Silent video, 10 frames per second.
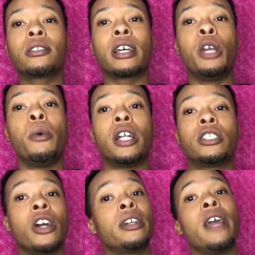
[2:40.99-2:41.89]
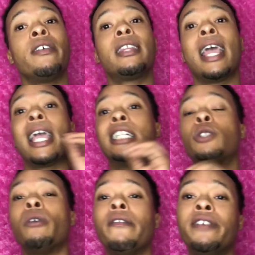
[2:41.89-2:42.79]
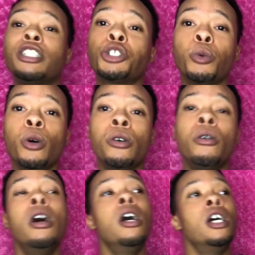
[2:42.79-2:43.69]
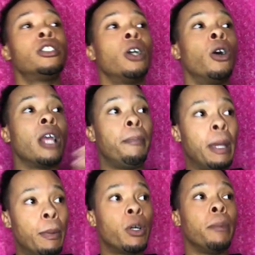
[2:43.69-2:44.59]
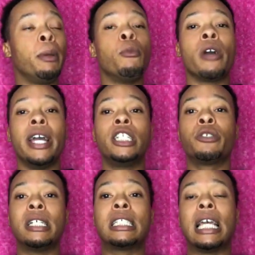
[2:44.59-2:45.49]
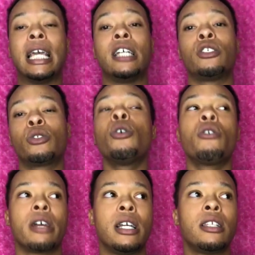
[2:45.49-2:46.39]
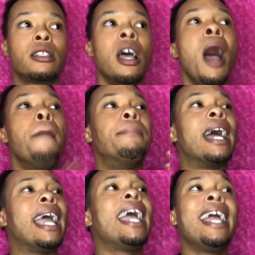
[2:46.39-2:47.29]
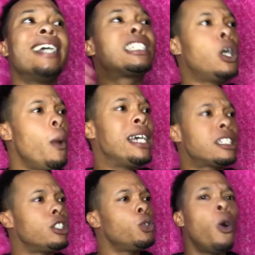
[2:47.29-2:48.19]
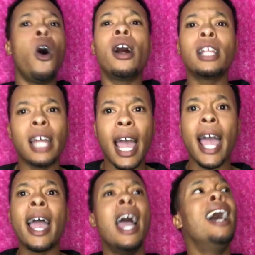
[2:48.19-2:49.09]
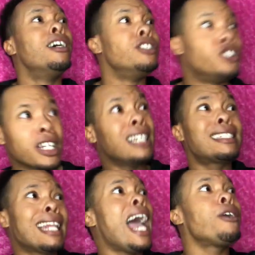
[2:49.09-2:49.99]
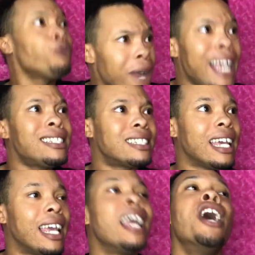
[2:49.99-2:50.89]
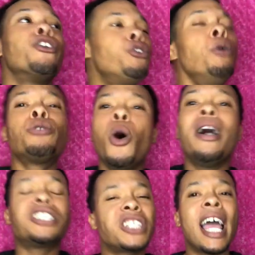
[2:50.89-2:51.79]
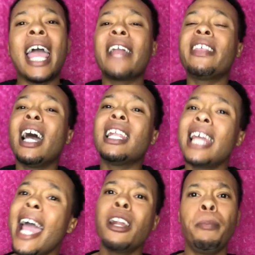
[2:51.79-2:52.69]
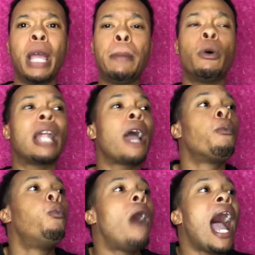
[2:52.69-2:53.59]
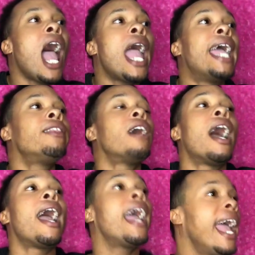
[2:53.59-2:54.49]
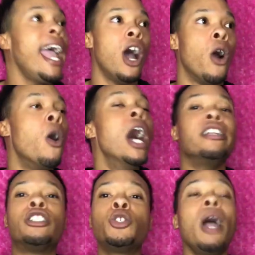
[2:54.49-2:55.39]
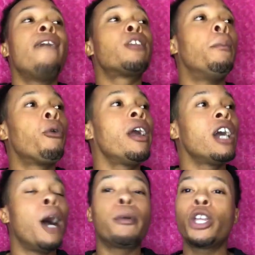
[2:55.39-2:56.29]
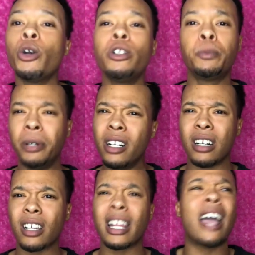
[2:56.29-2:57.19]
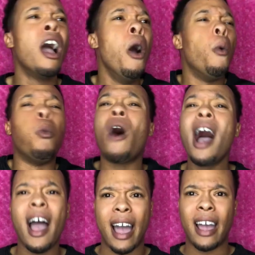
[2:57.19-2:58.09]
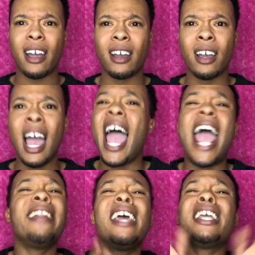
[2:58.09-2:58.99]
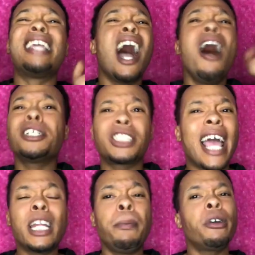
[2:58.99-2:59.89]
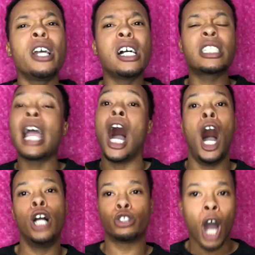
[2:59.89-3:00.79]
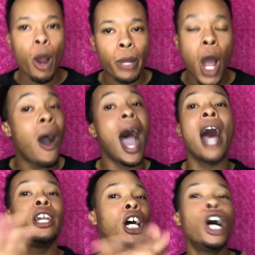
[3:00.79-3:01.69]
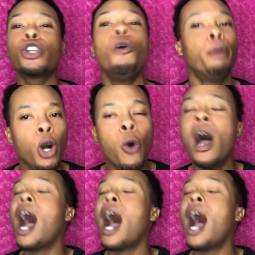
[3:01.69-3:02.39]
So he wanna turn everything into a visual so that people could be more interested in his stories. But in his quest to do all of that, just like Reese, you throwing shade at the Atlanta people. Like, why in the hell did you have to bring up Q's book? Like, why? And then y'all shady production on Dario, I love you, boo.